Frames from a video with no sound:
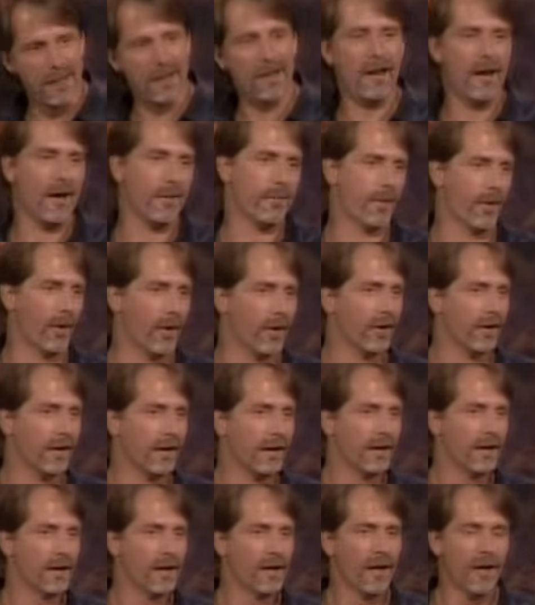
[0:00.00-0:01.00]
get up early,
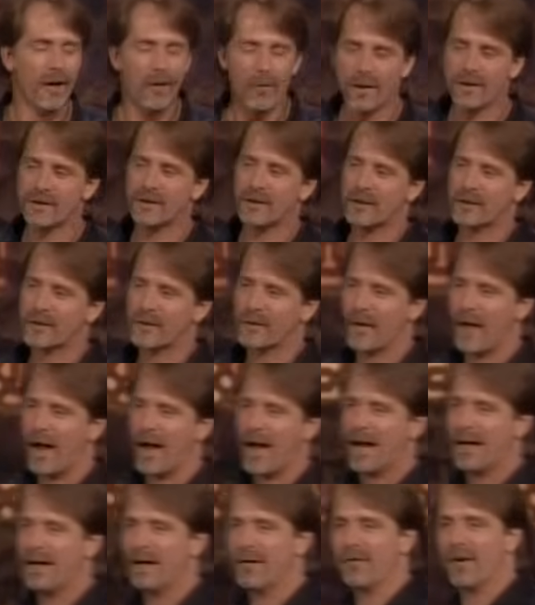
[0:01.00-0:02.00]
which is
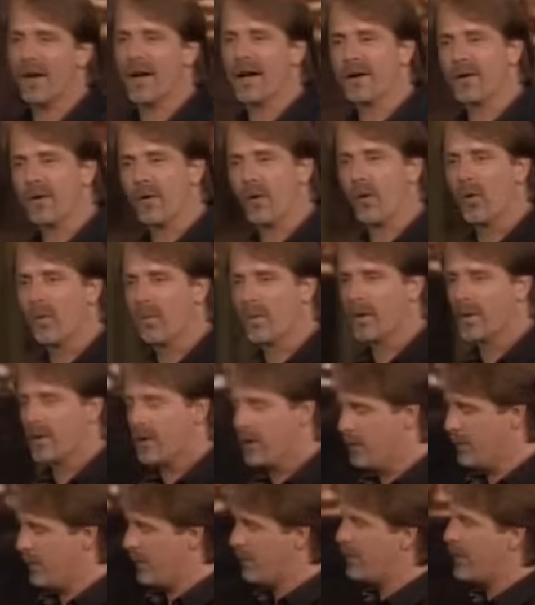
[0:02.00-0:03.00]
fine if, like normal
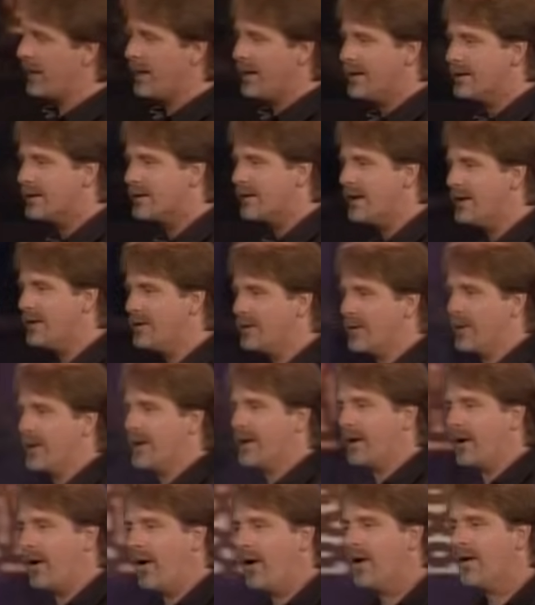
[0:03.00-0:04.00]
human beings, they
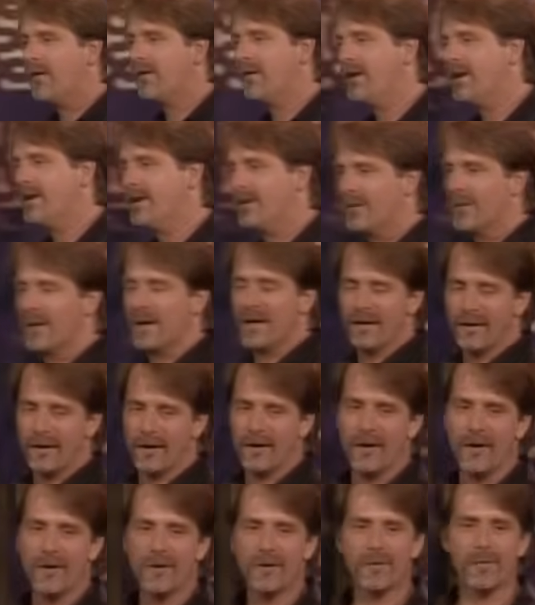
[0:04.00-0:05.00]
drink coffee and read the
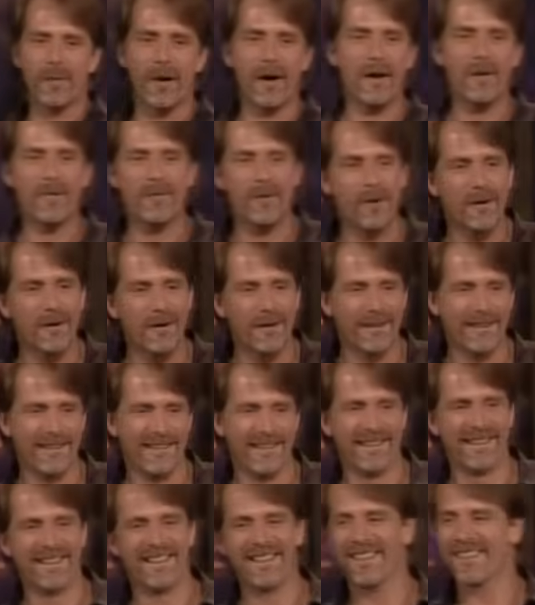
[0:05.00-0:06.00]
newspaper.
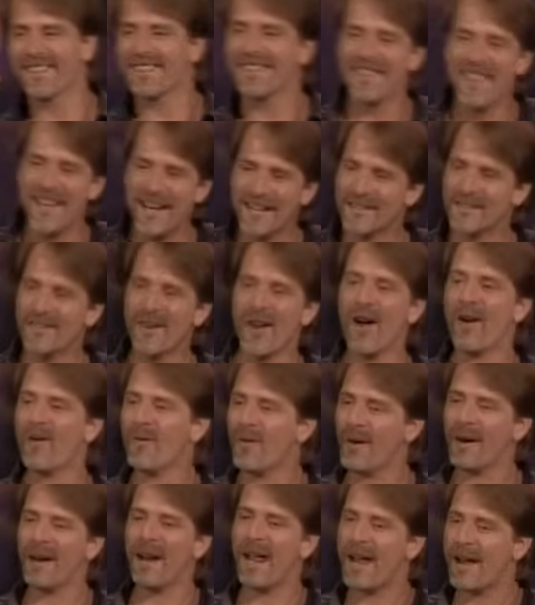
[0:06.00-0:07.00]
That's not
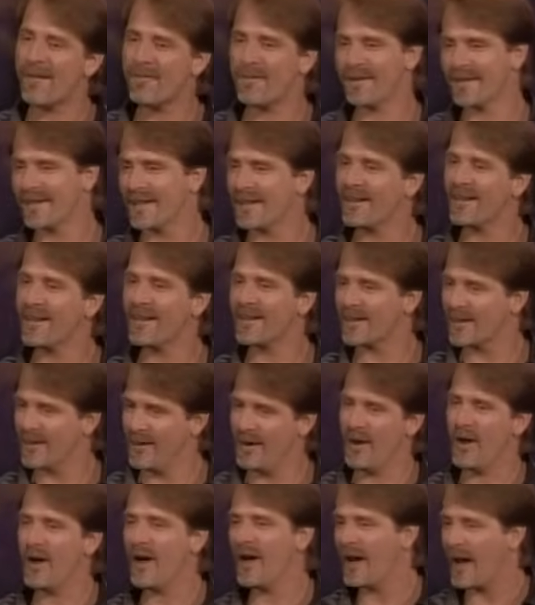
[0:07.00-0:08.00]
what happens in this
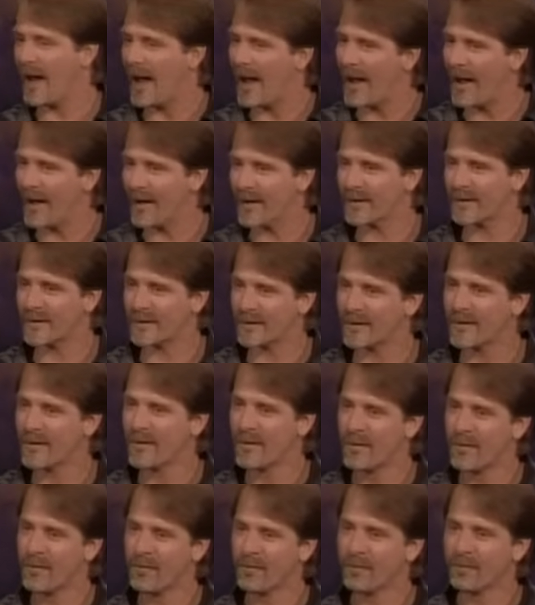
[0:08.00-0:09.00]
nut house.
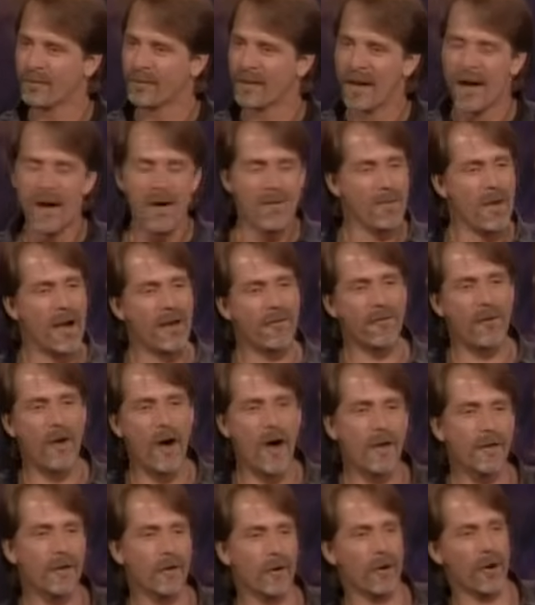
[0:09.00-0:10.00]
My
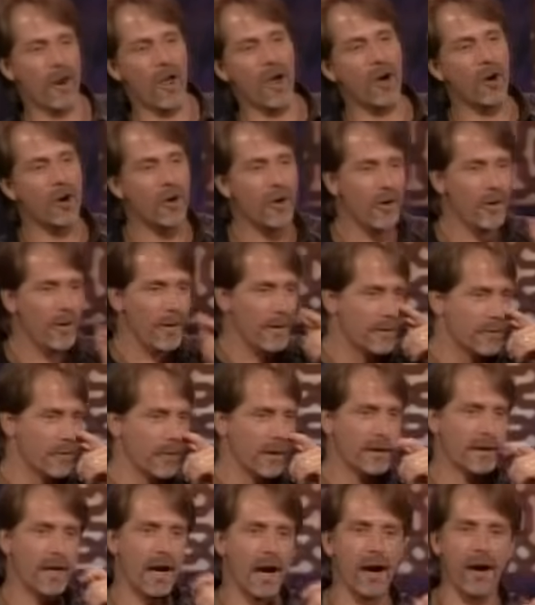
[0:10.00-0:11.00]
father-in-law, who is
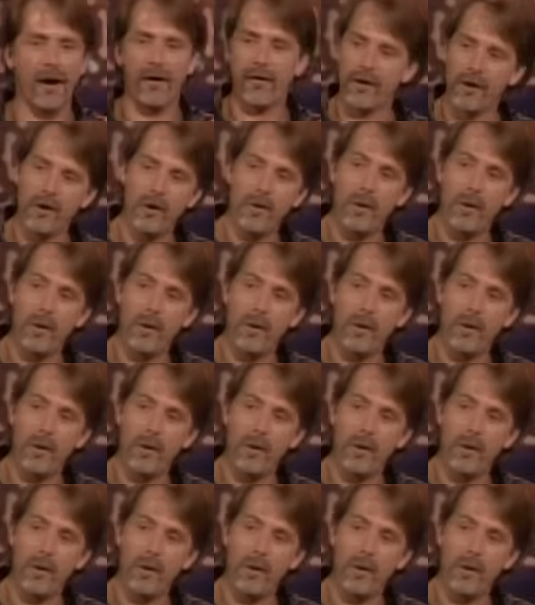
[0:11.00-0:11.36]
retired,